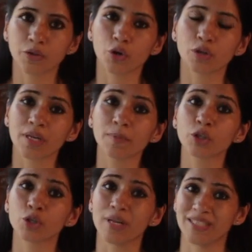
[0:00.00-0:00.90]

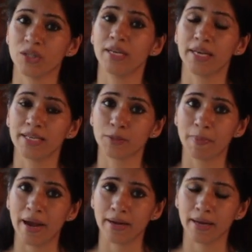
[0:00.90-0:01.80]
stomach should actually
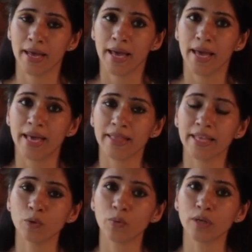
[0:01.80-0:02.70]
expand. And
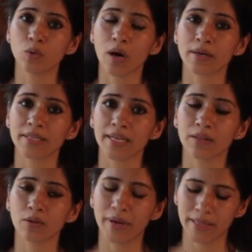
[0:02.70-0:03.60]
then when you are
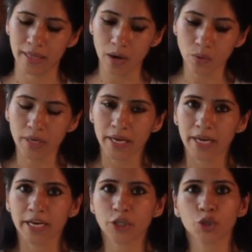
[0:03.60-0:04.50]
taking the breath out,
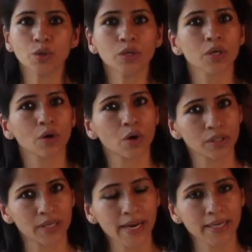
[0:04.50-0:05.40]
it should
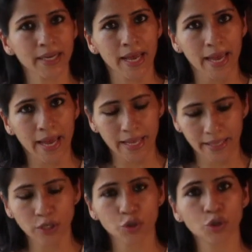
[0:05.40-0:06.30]
contract, and
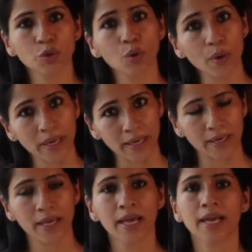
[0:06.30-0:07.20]
then it should go
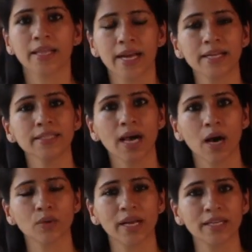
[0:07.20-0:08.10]
in. That
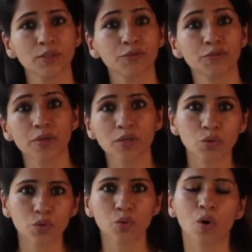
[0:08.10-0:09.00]
is the
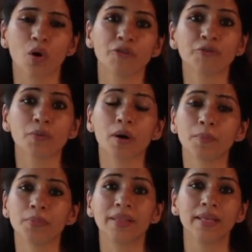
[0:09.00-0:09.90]
first rule
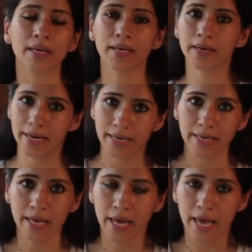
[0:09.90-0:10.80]
of breathing
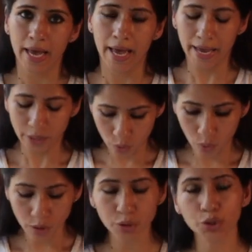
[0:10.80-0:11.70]
correctly. And you
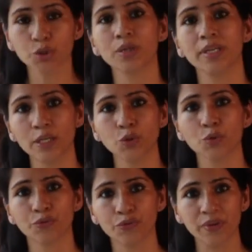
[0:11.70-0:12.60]
also should need
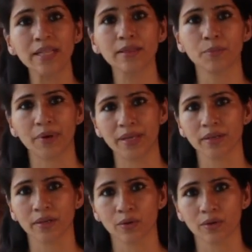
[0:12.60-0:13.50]
to feel the
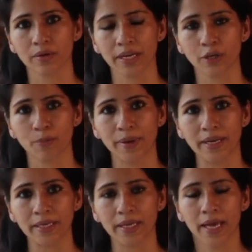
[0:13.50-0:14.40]
breath in your
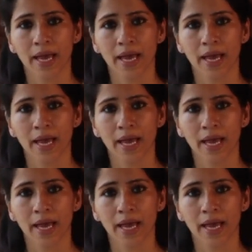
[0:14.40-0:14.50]
belly.